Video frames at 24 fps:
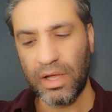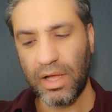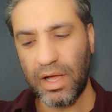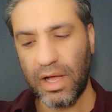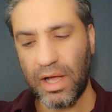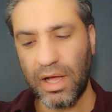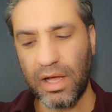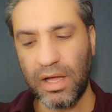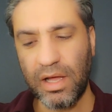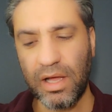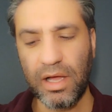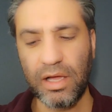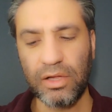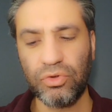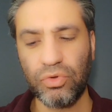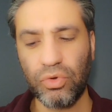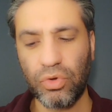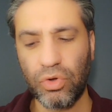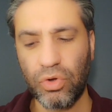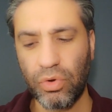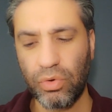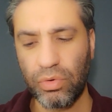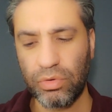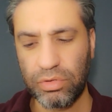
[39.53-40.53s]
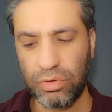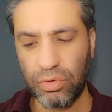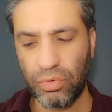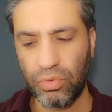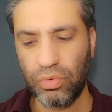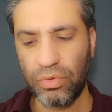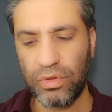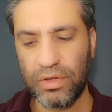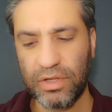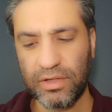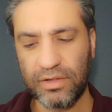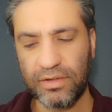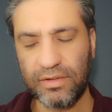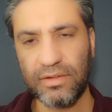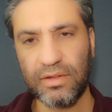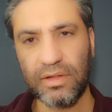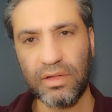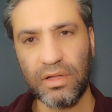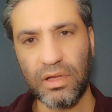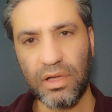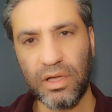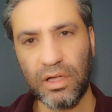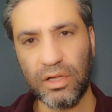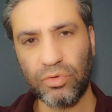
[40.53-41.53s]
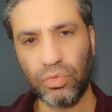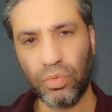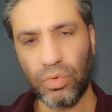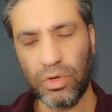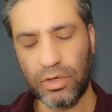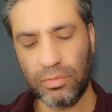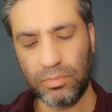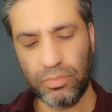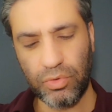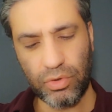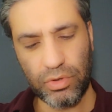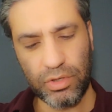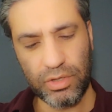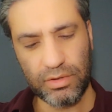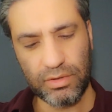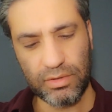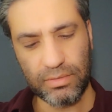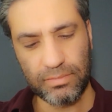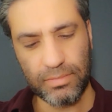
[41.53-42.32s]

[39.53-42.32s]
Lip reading: I had to go through this at one point.